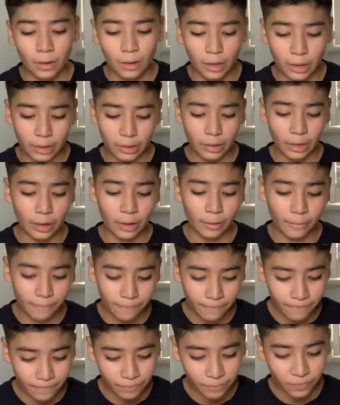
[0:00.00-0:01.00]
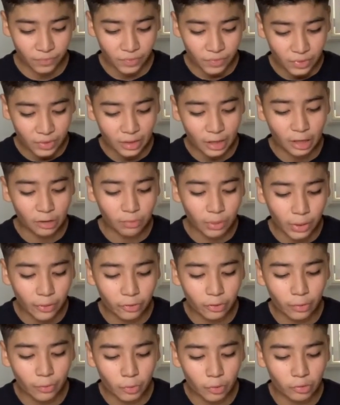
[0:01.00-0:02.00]
and yeah, that's probably
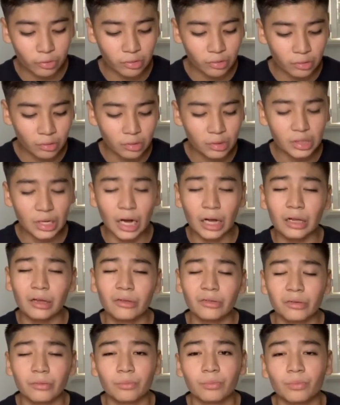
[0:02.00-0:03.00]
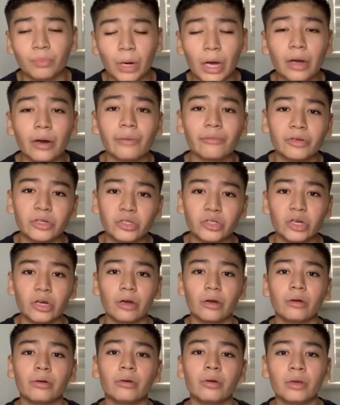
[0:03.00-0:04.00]
the most talents I'm proud of to
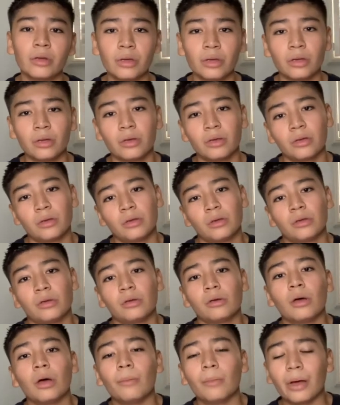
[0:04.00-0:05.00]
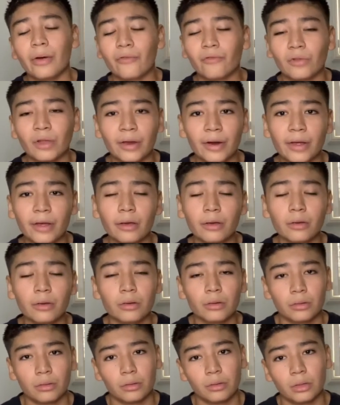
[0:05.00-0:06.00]
share. I'm athletic.
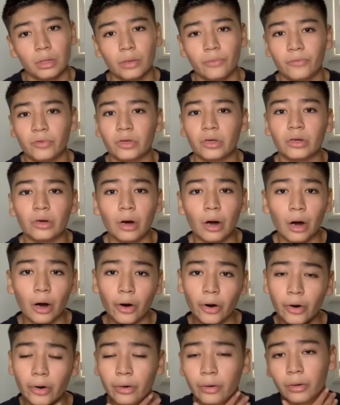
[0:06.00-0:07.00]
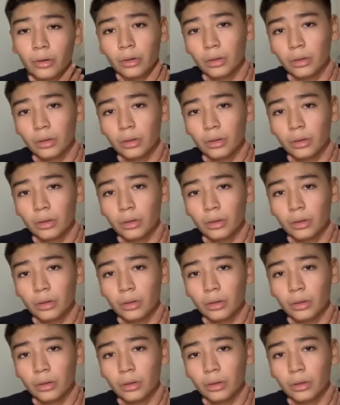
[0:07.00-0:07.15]
Good heart,